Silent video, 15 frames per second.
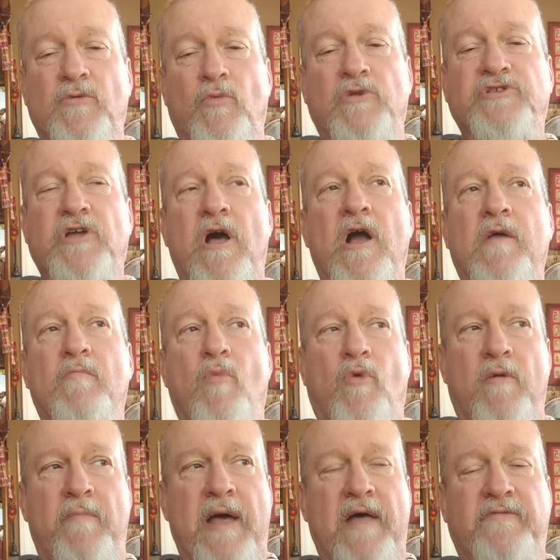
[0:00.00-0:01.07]
and we'll talk
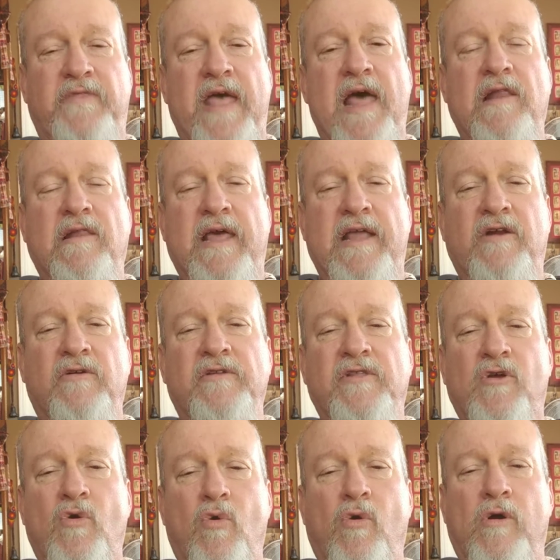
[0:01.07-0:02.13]
more about that later in
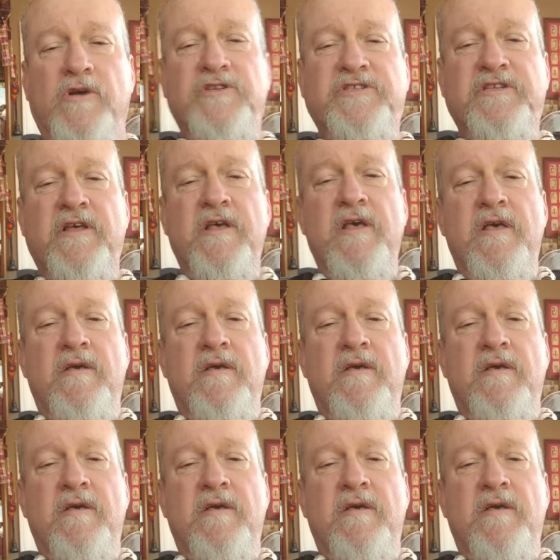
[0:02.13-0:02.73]
the course.